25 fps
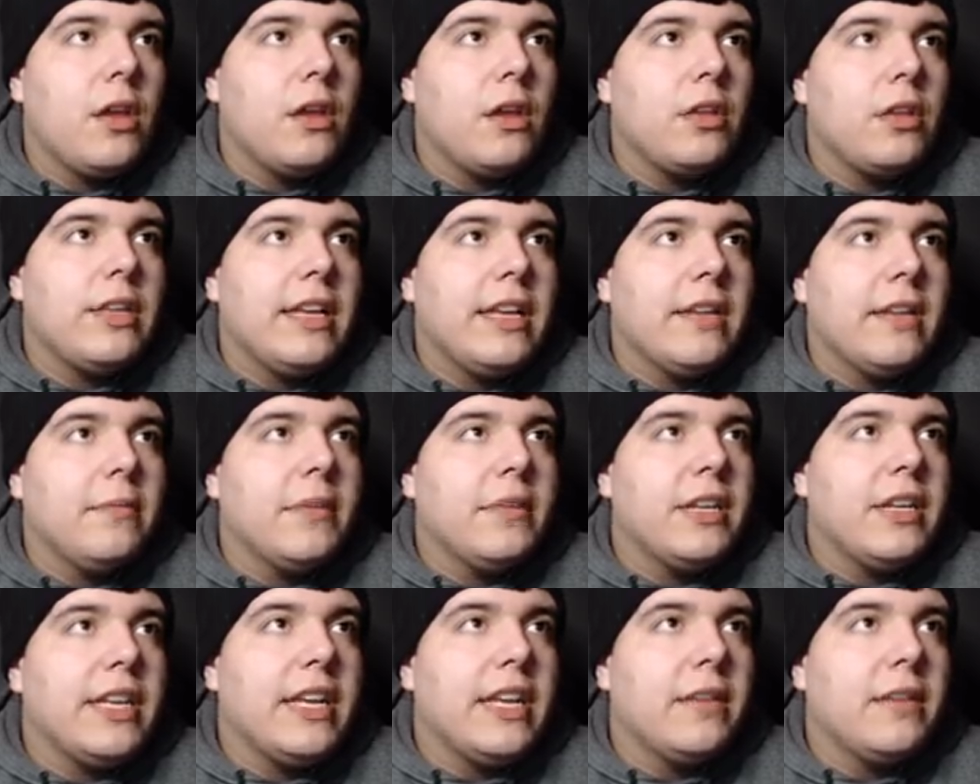Get him,
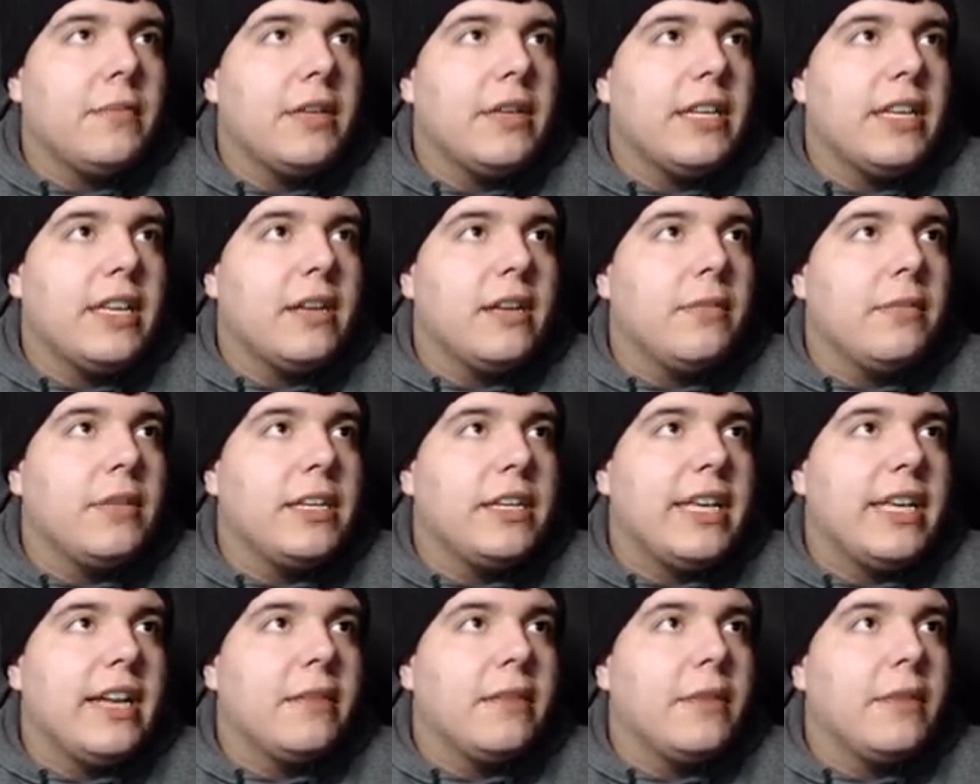get him, get him,
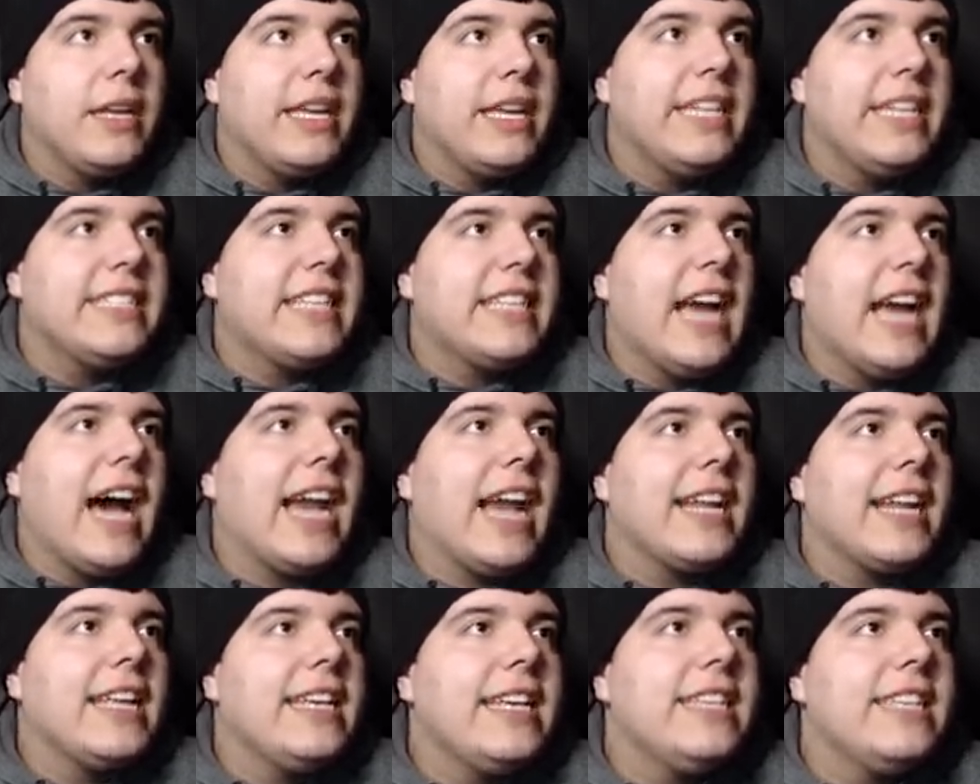get him. He's
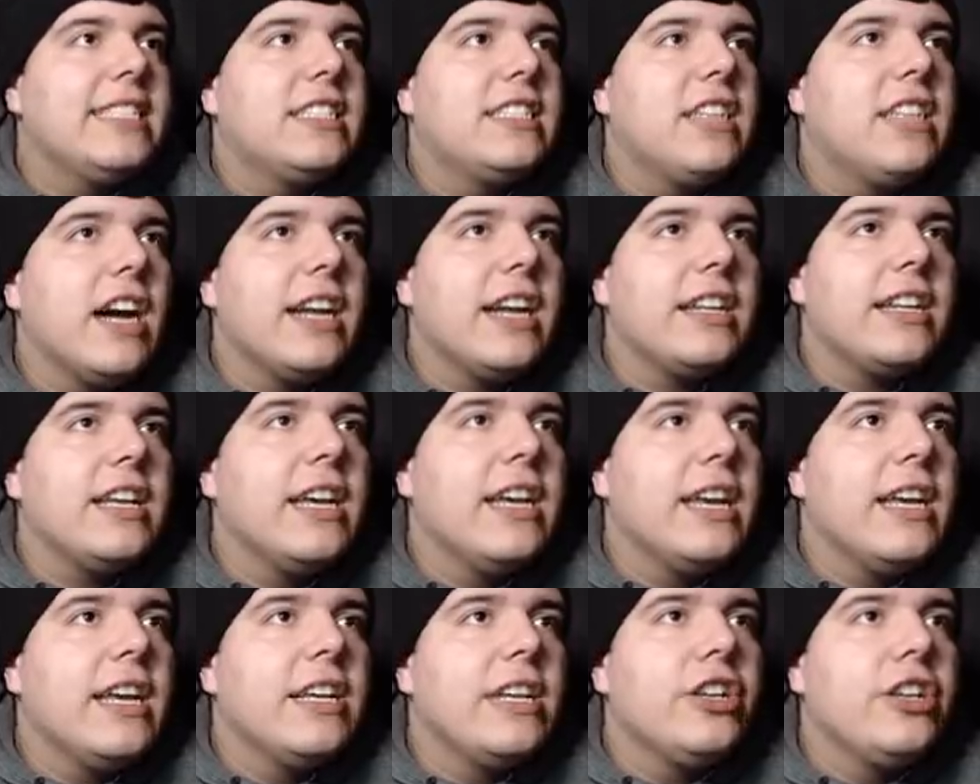got. He's done.
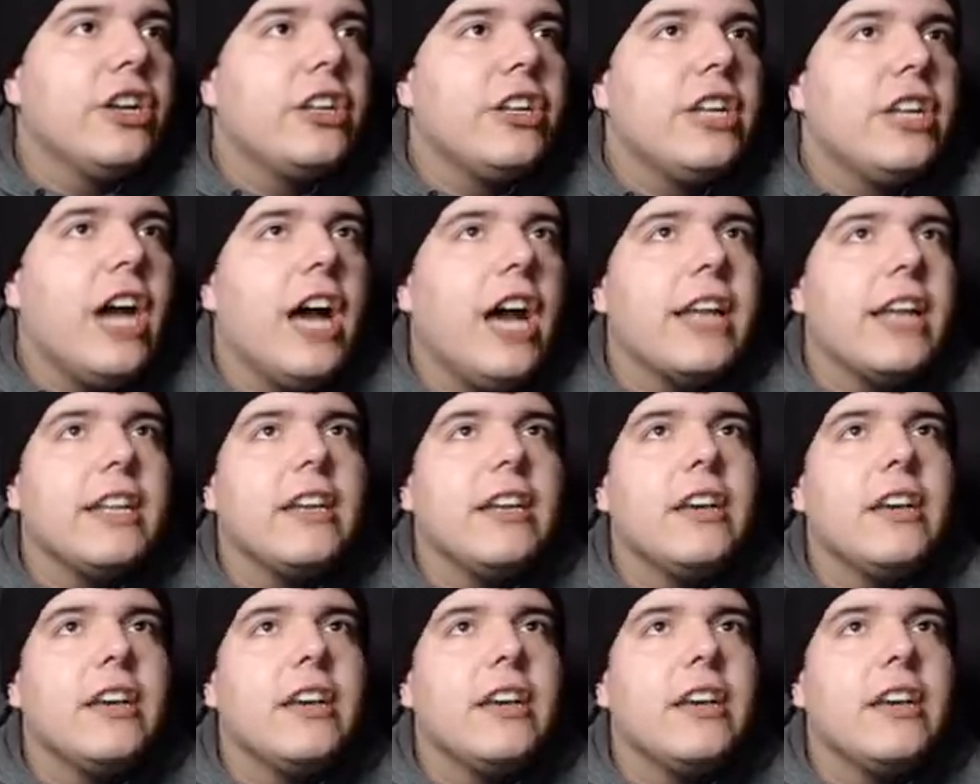You're done.